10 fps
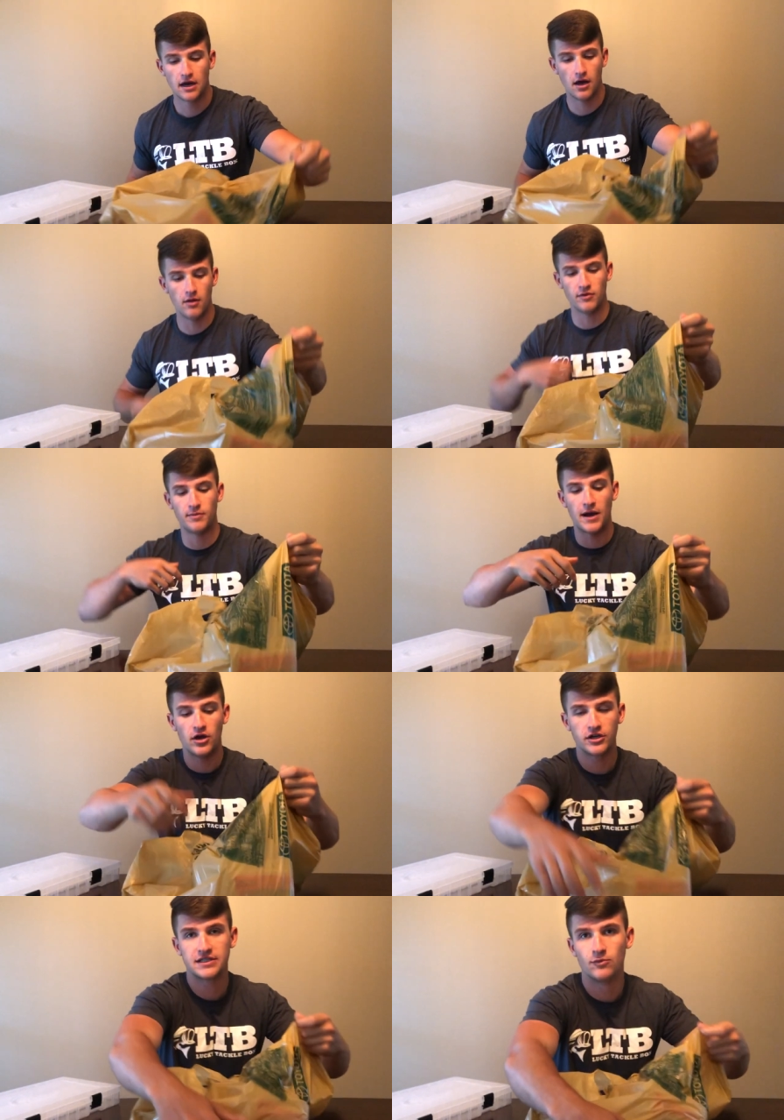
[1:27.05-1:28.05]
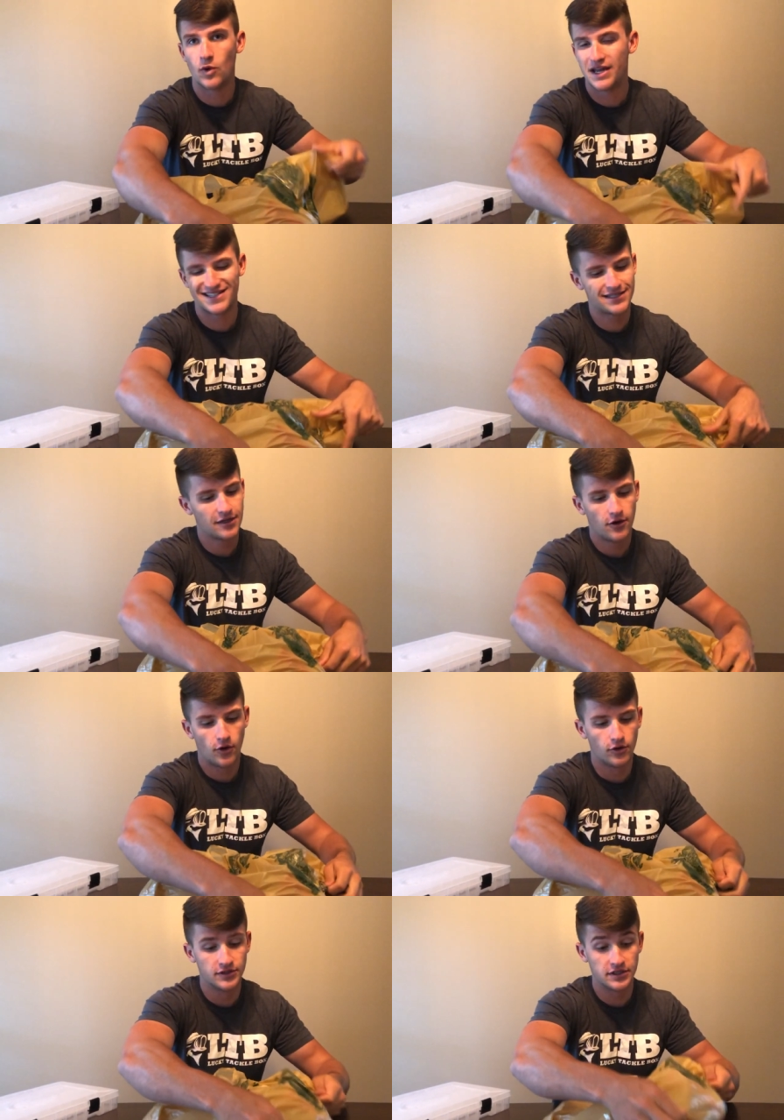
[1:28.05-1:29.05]
um, with my hooks and weights,
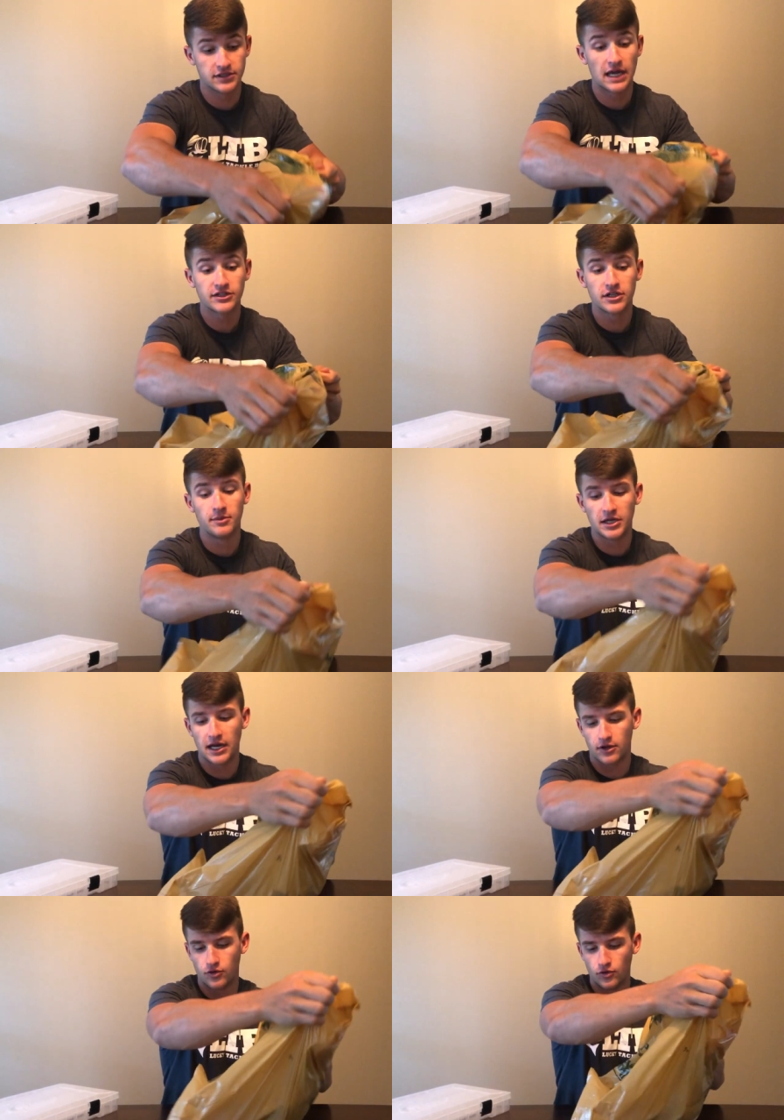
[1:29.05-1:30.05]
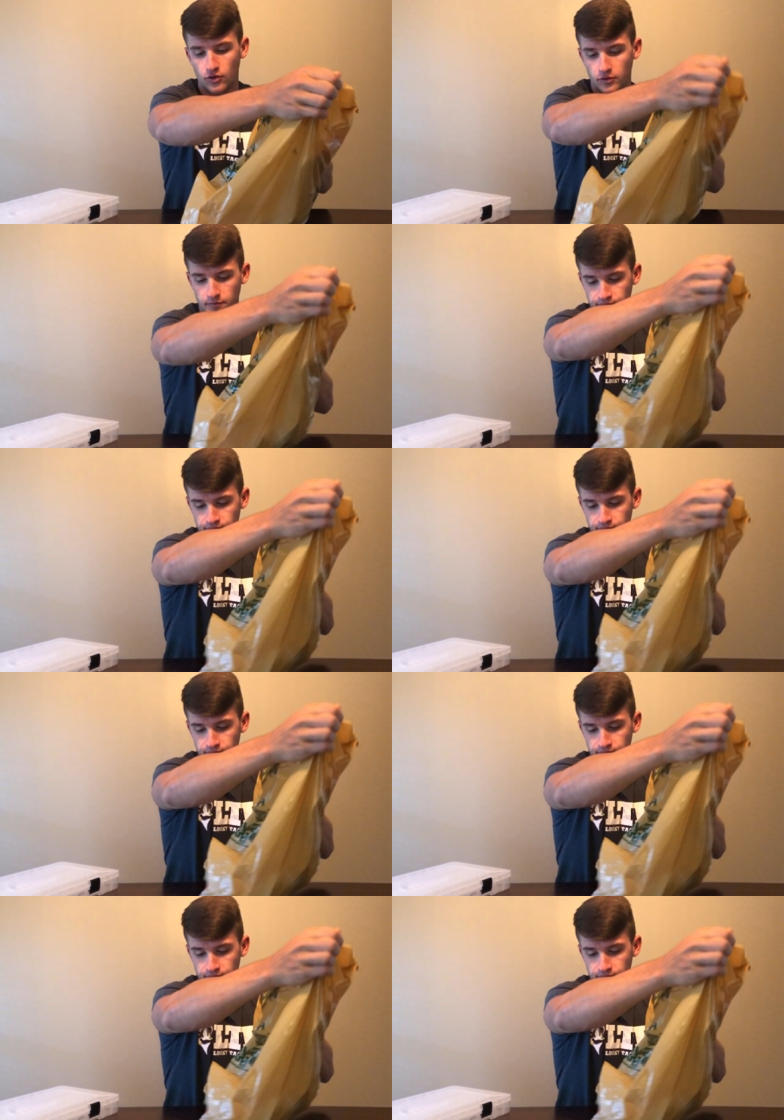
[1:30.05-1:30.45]
whole deal. It's actually gonna be kinda cool.